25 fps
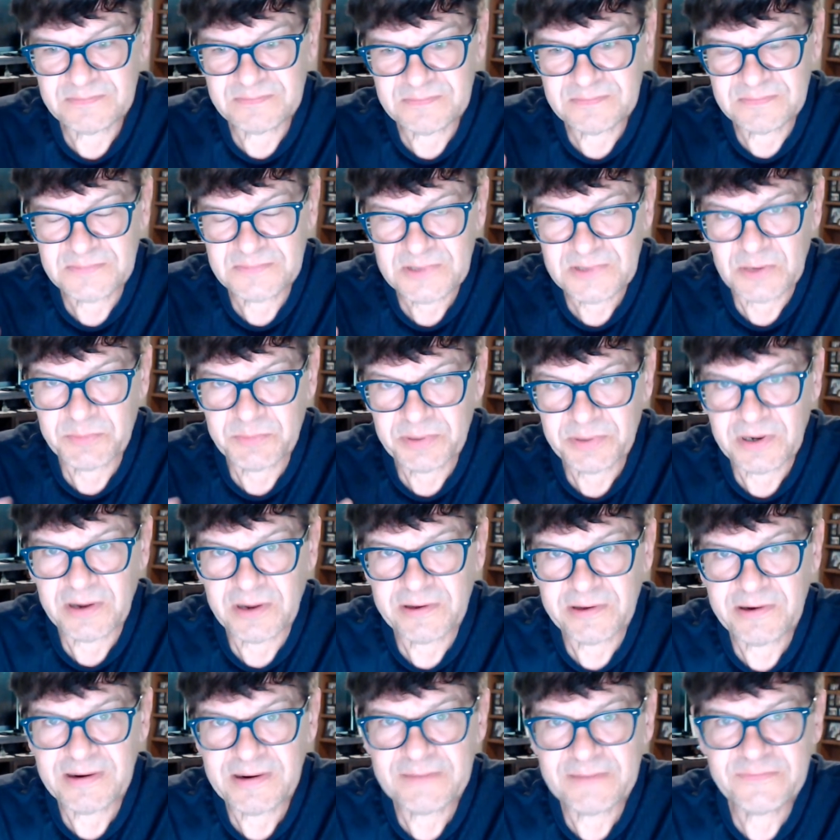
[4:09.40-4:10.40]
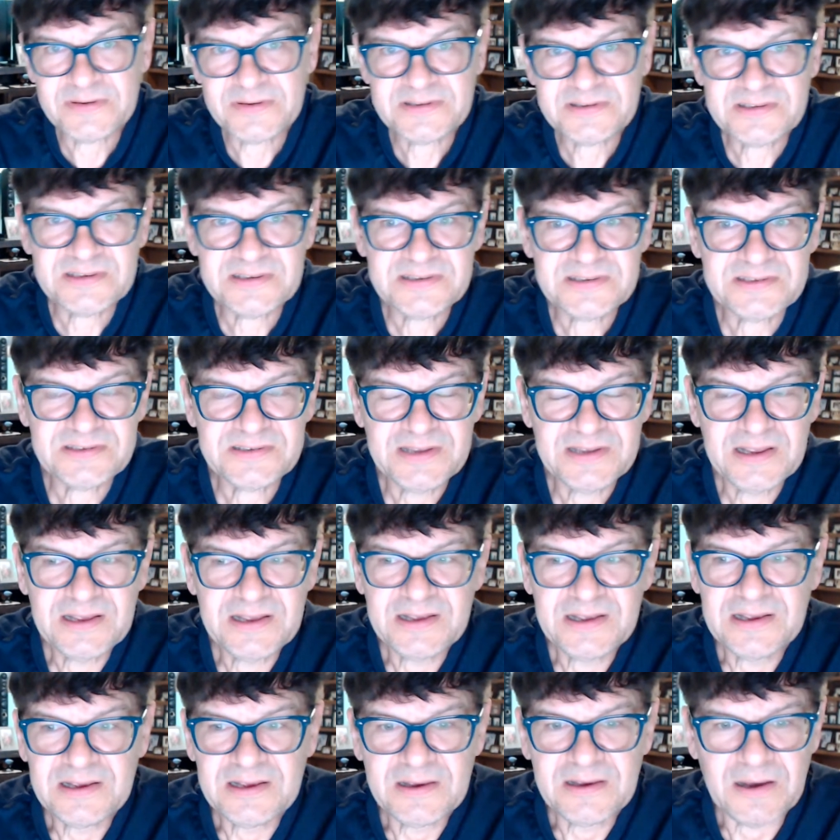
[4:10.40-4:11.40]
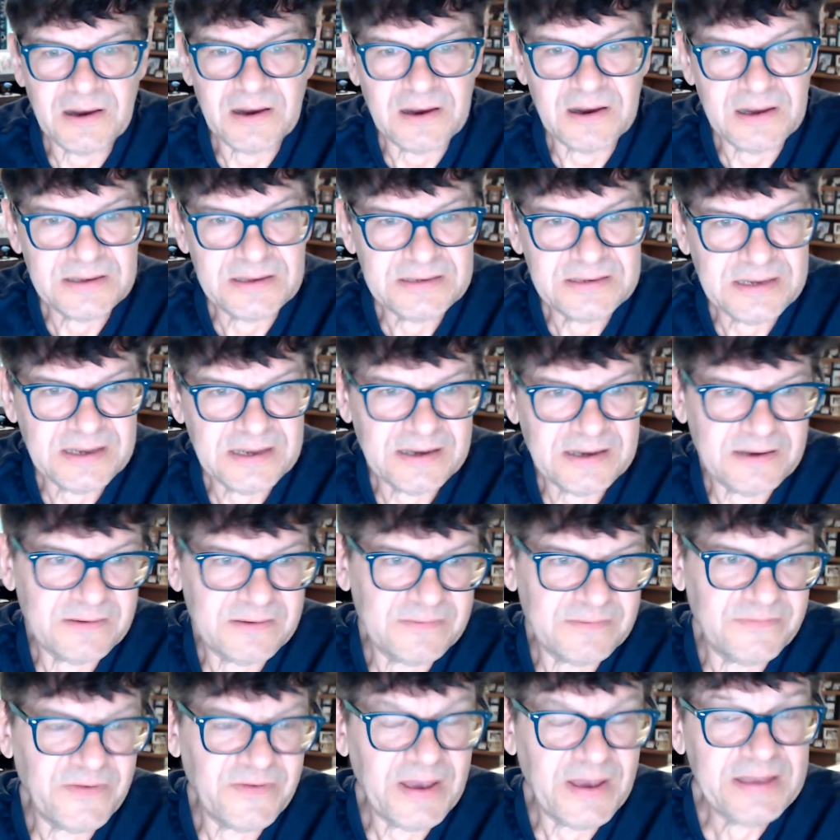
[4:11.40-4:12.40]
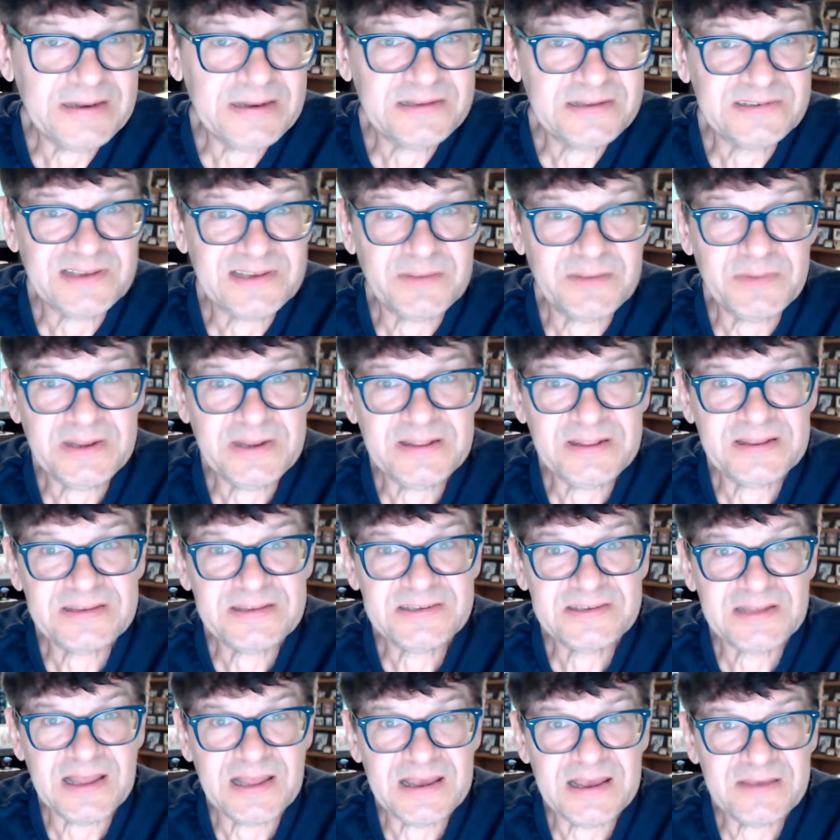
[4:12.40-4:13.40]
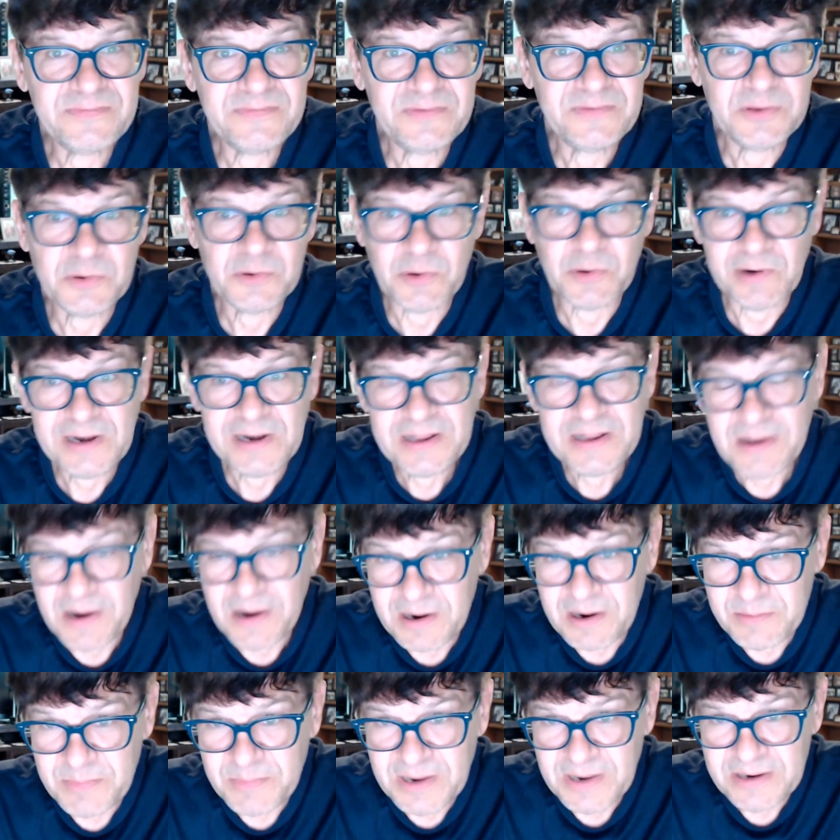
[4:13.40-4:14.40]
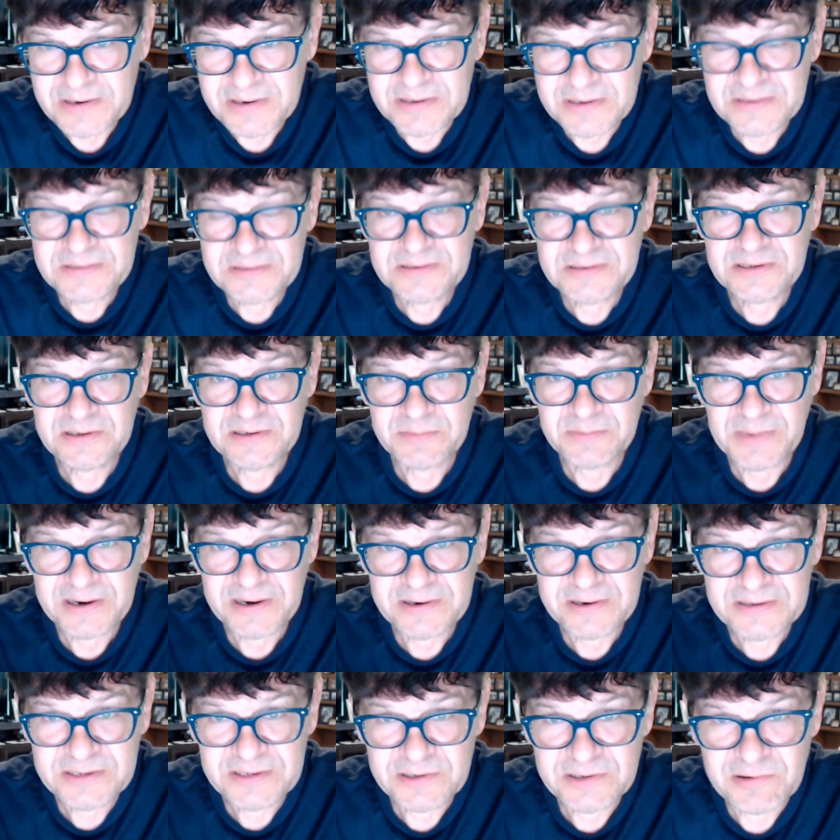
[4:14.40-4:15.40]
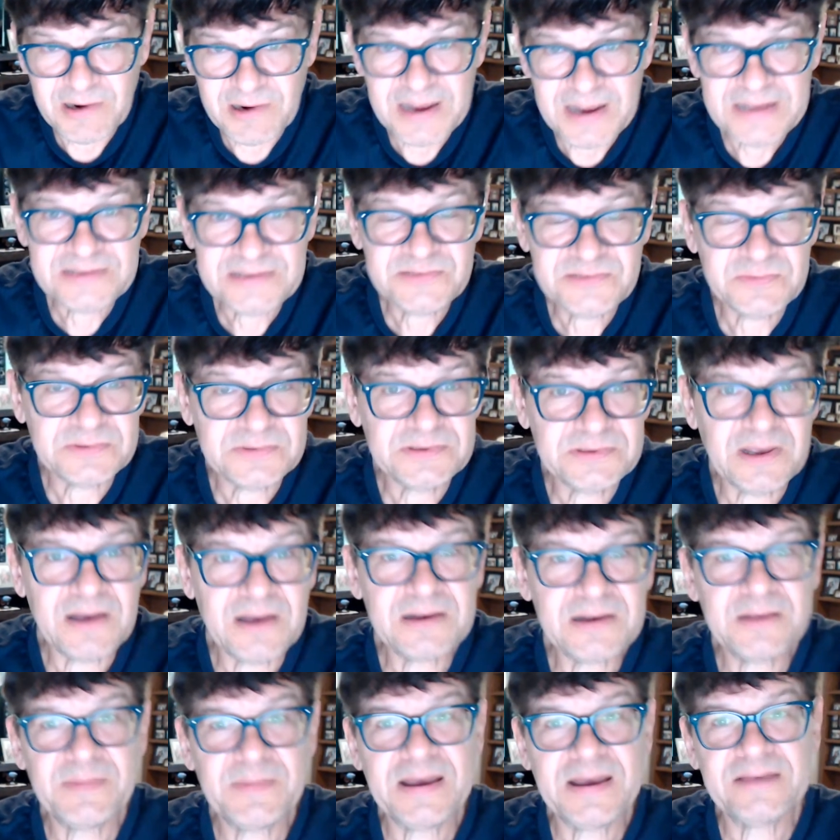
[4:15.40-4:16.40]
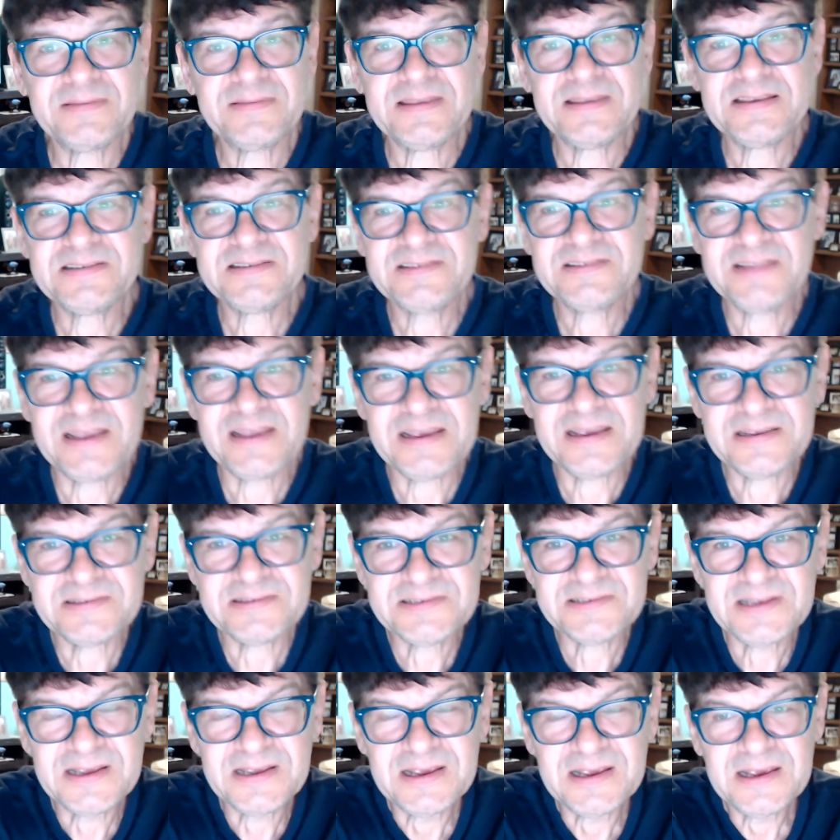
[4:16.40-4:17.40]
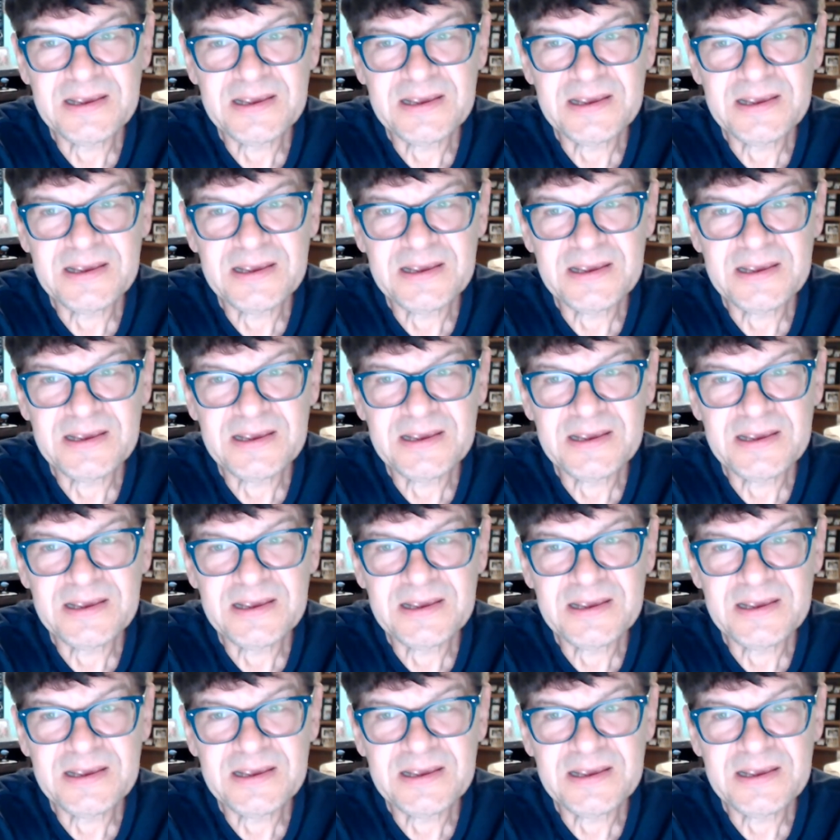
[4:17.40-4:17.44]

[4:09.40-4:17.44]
don't put all your emphasis on uh, finding somebody in this life. You already are married. You're married to Christ. We'll talk about these things.